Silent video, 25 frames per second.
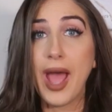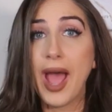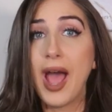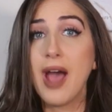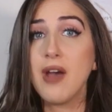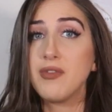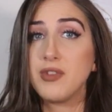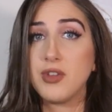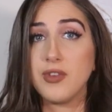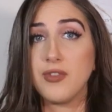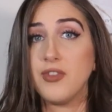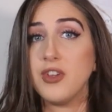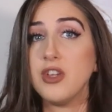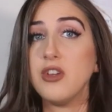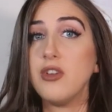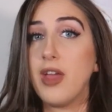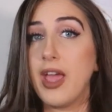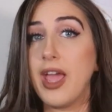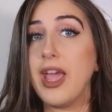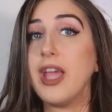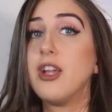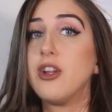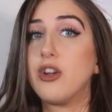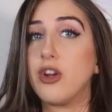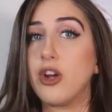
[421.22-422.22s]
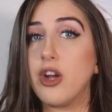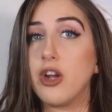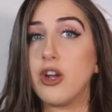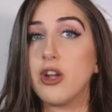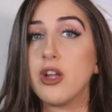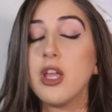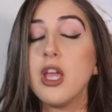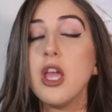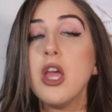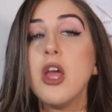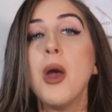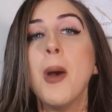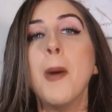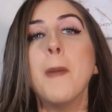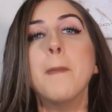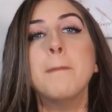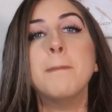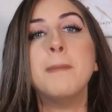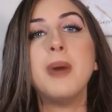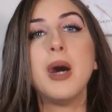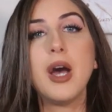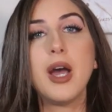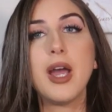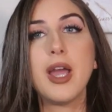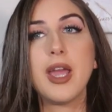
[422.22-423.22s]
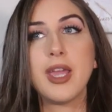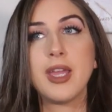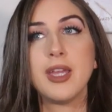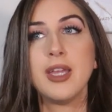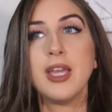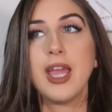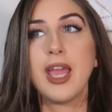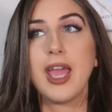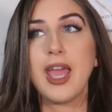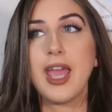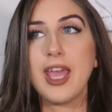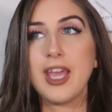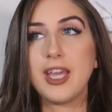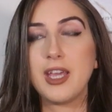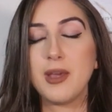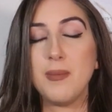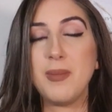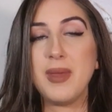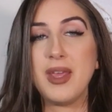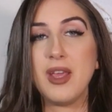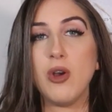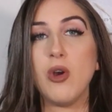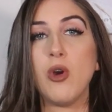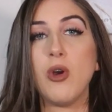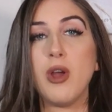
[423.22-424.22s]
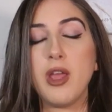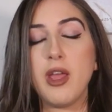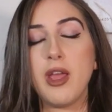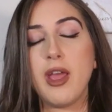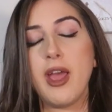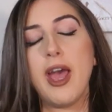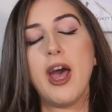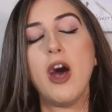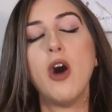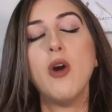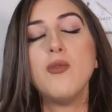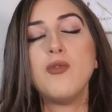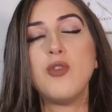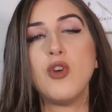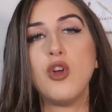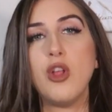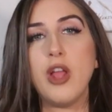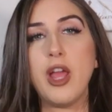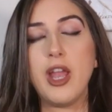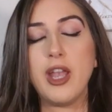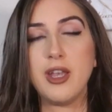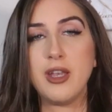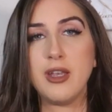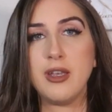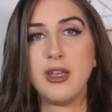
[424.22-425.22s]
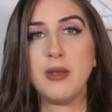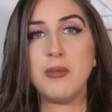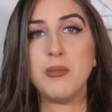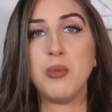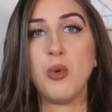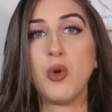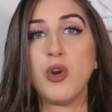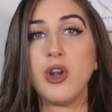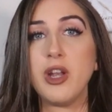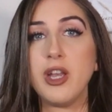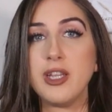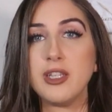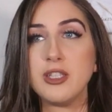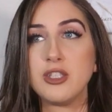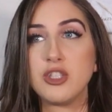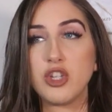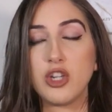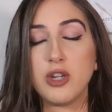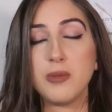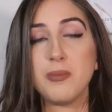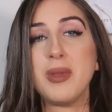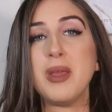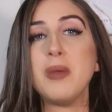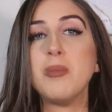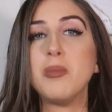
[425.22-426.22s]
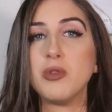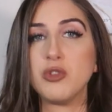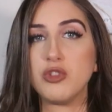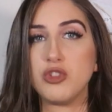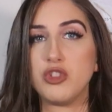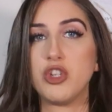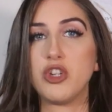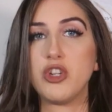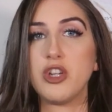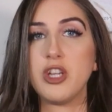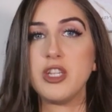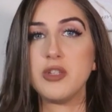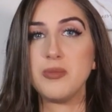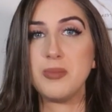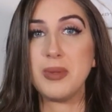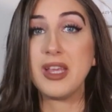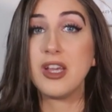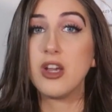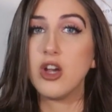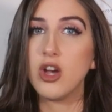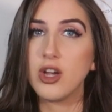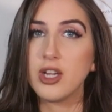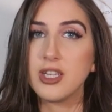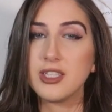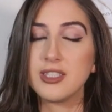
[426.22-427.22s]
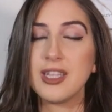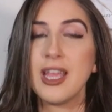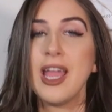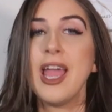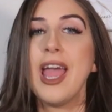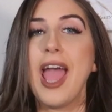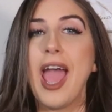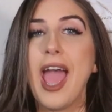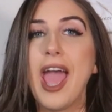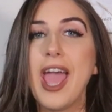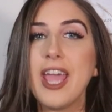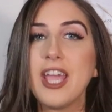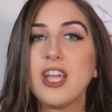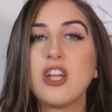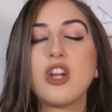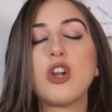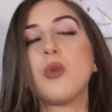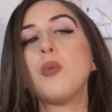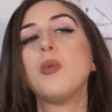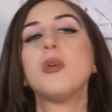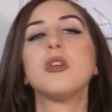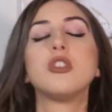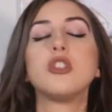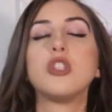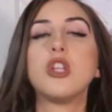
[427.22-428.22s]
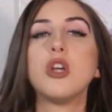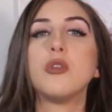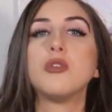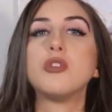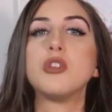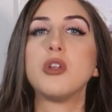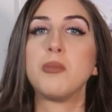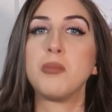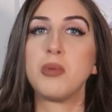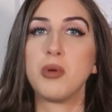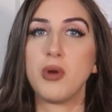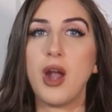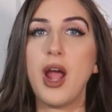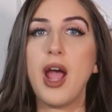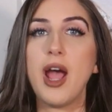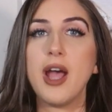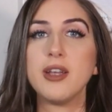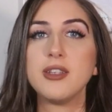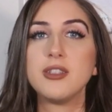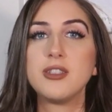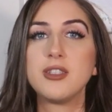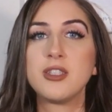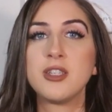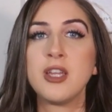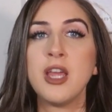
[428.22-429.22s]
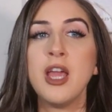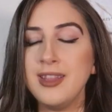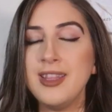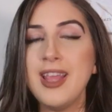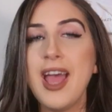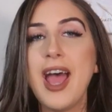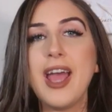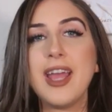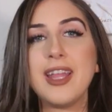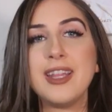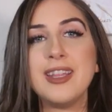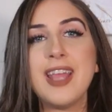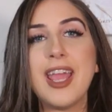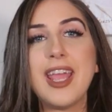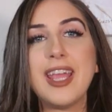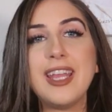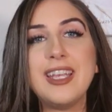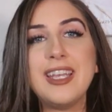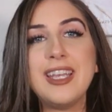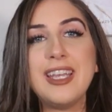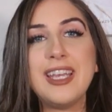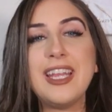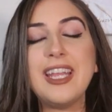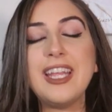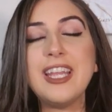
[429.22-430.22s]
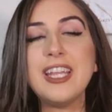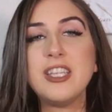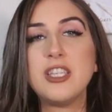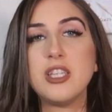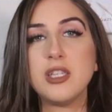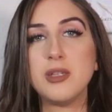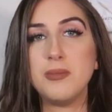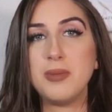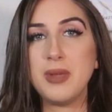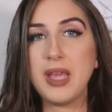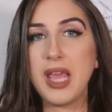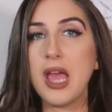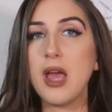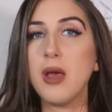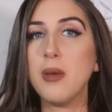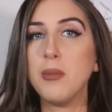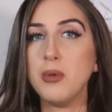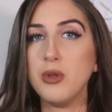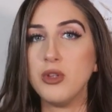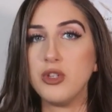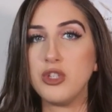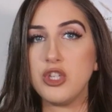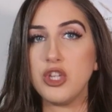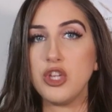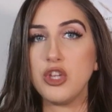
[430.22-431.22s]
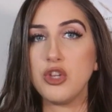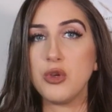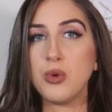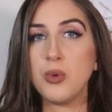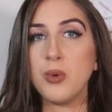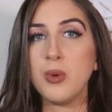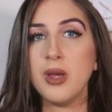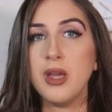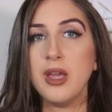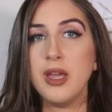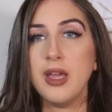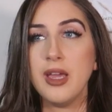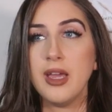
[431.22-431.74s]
have to feel anger but it can be helpful and important in certain people's journeys because anger was so suppressed that they need to be able to